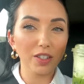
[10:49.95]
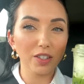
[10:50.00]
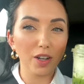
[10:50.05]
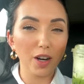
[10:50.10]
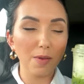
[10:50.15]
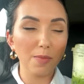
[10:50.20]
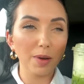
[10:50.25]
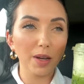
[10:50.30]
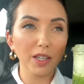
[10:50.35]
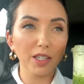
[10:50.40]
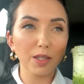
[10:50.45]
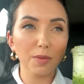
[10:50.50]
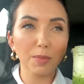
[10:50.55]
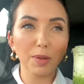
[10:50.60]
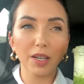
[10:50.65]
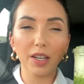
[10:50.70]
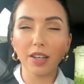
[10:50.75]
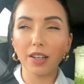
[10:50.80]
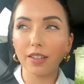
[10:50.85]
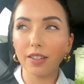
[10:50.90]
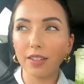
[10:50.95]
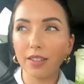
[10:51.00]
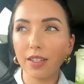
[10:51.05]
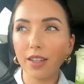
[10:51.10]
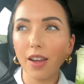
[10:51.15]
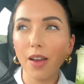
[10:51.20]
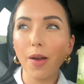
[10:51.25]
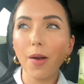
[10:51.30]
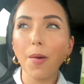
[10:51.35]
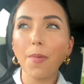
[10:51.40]
Starbucks because
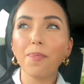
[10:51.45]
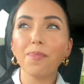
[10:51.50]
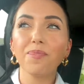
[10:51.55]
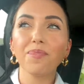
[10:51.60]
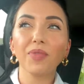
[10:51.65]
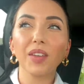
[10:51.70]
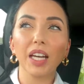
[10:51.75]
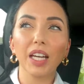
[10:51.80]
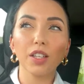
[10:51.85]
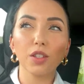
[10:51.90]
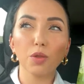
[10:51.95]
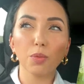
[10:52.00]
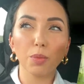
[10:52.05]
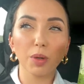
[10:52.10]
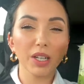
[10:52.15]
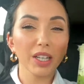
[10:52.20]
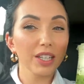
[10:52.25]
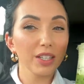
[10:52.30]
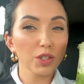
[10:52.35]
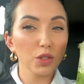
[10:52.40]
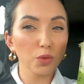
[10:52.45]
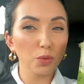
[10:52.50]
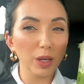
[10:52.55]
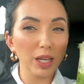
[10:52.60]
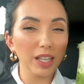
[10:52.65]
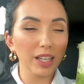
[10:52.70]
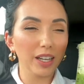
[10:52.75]
it's pretty sweet.